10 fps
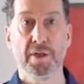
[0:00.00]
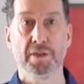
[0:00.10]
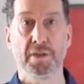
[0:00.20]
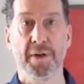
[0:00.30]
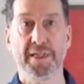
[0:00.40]

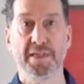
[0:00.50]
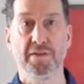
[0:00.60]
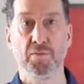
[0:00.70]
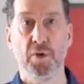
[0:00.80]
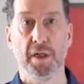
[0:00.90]
to places
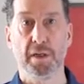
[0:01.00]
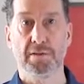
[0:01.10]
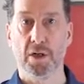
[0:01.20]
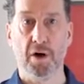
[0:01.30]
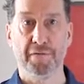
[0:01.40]
of work,
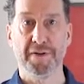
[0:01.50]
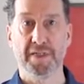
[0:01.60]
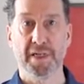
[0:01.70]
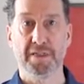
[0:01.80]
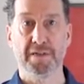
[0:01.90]
to offices,